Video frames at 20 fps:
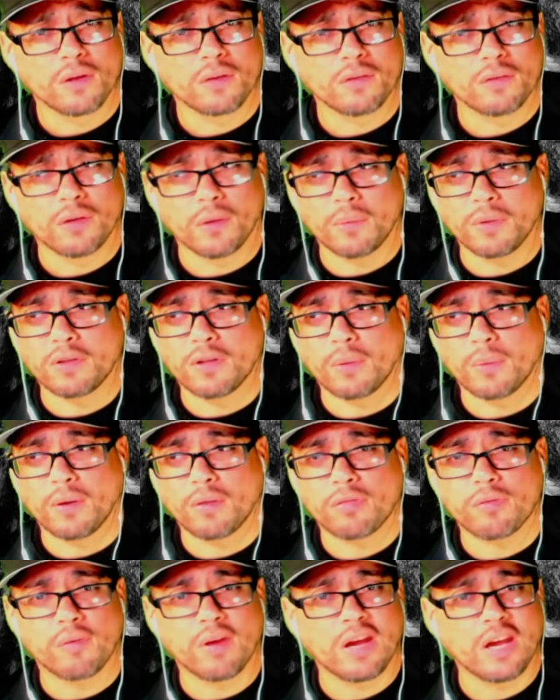W W
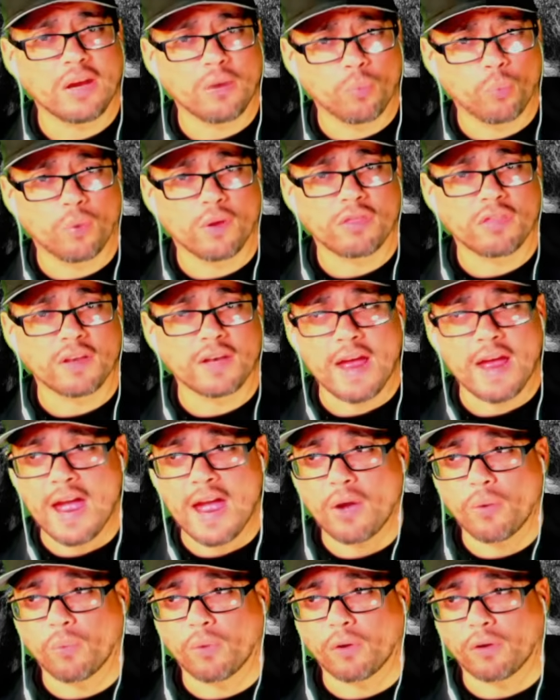three within
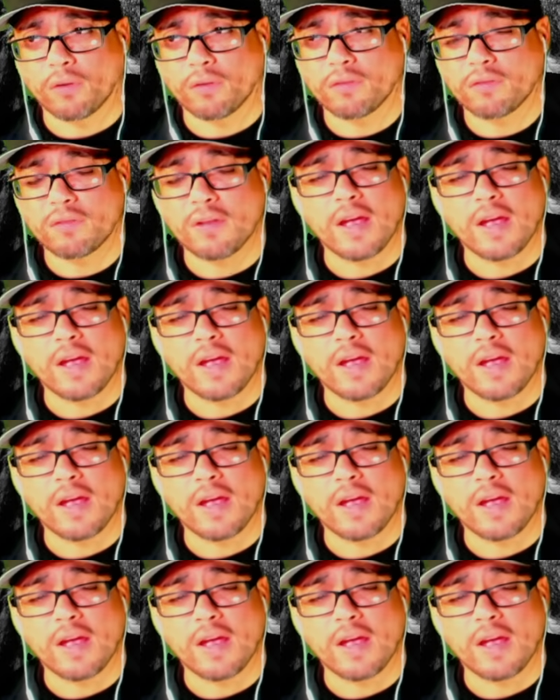hours.